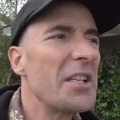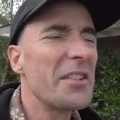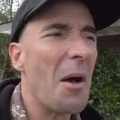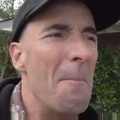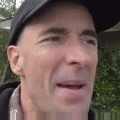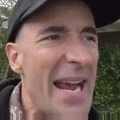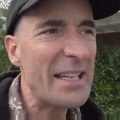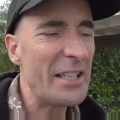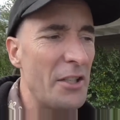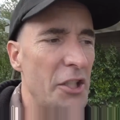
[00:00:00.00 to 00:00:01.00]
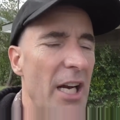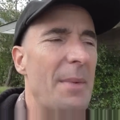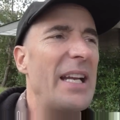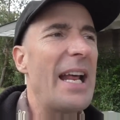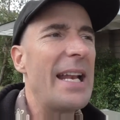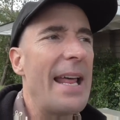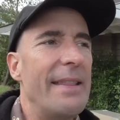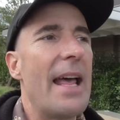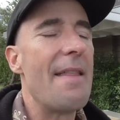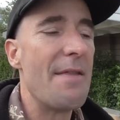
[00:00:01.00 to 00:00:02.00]
amazing shit. I mean,
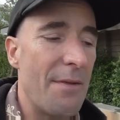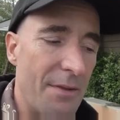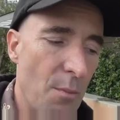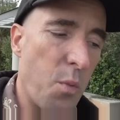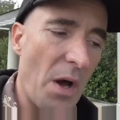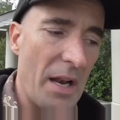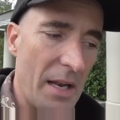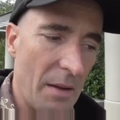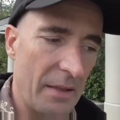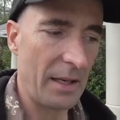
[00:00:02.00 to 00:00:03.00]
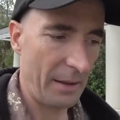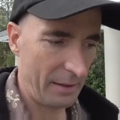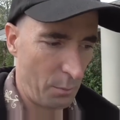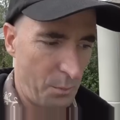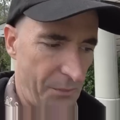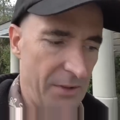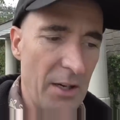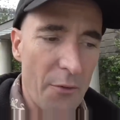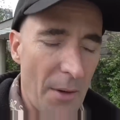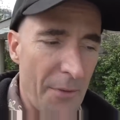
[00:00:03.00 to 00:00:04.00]
and what
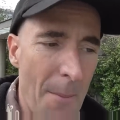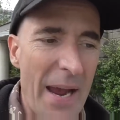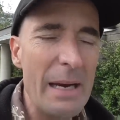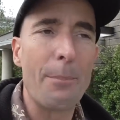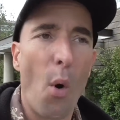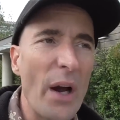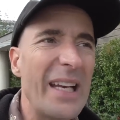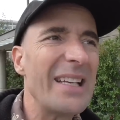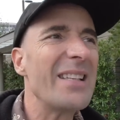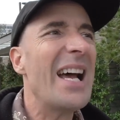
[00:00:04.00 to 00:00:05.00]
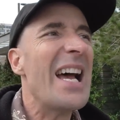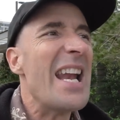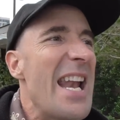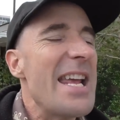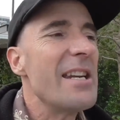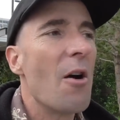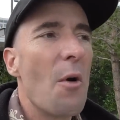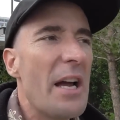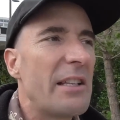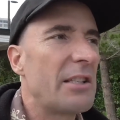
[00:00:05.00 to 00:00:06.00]
the main point is, you
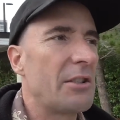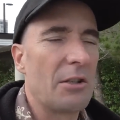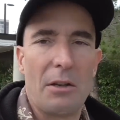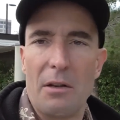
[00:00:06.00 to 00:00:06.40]
know, it's,